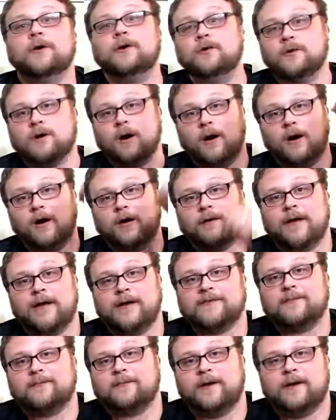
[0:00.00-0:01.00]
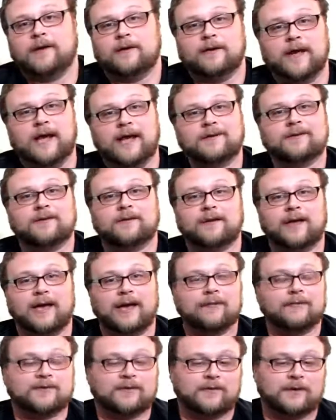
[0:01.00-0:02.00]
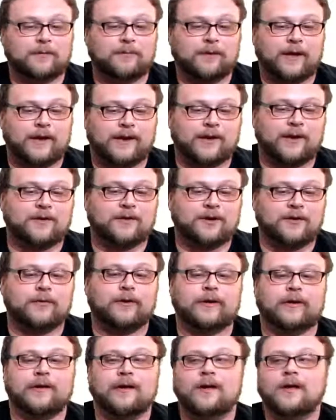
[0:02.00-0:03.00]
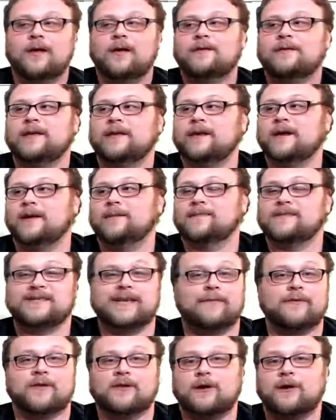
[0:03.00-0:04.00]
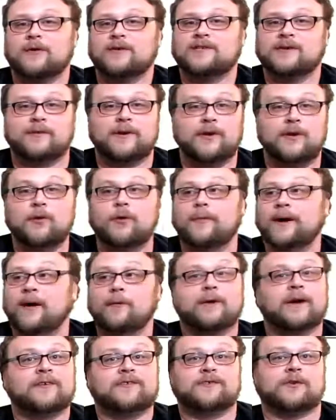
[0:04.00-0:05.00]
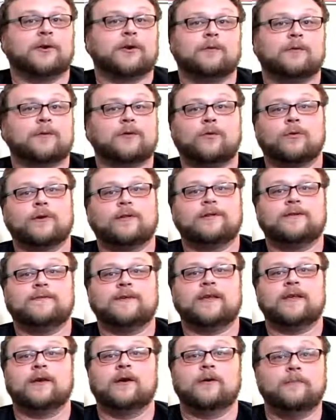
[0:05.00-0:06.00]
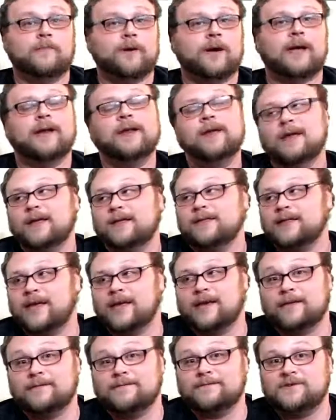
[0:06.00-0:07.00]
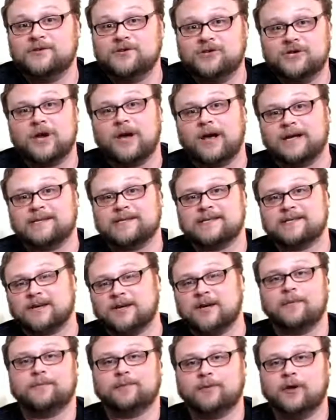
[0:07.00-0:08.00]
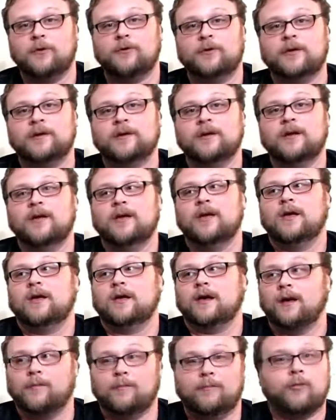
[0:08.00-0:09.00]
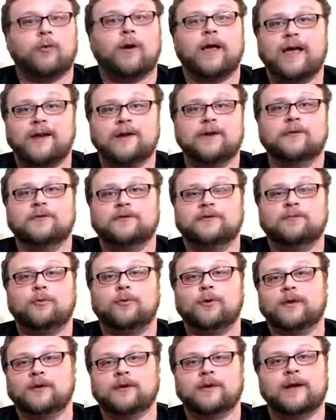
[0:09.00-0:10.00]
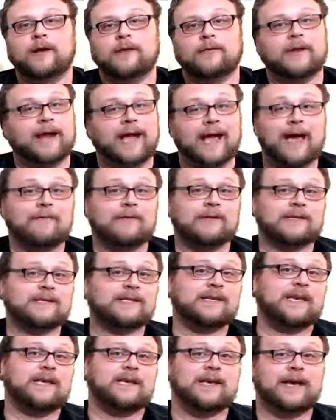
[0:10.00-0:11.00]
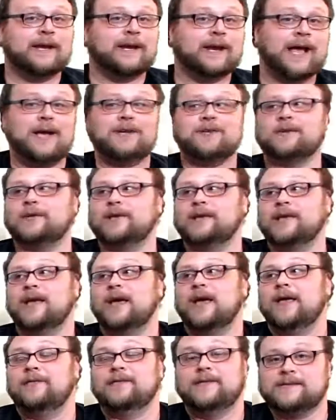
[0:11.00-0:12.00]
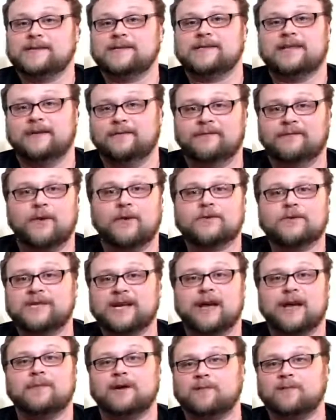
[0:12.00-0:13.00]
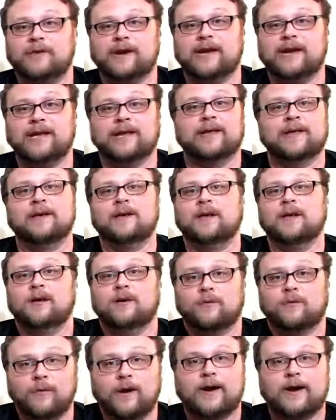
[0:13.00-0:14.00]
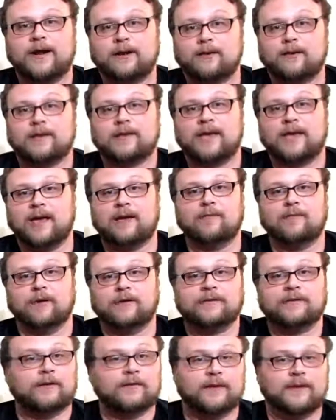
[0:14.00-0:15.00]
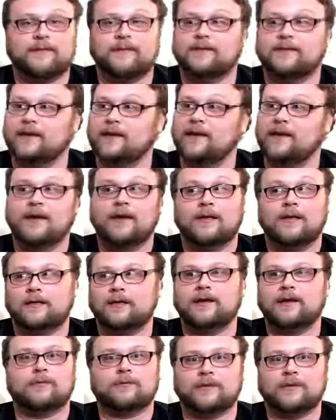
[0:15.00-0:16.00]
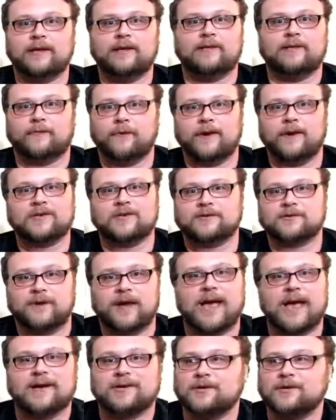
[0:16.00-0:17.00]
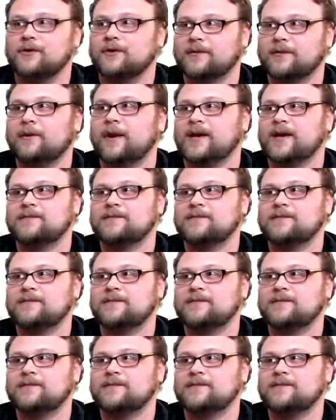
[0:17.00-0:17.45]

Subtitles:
A new card has appeared, actually. I was only planning on doing the 7 cards that we knew about when I started recording this video, but they have just uploaded a brand new spoiler here that I haven't seen yet. And actually, this is the first time I'm reading it right here on camera, so this is literally the freshest reaction you could